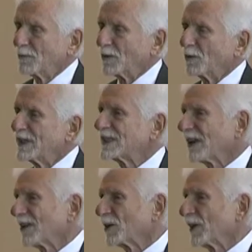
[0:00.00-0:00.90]
But when we
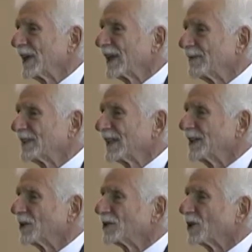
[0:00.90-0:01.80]
started at ArrayComm 10
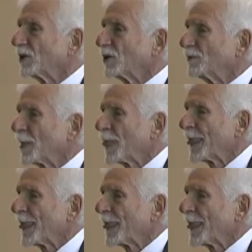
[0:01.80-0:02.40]
years ago,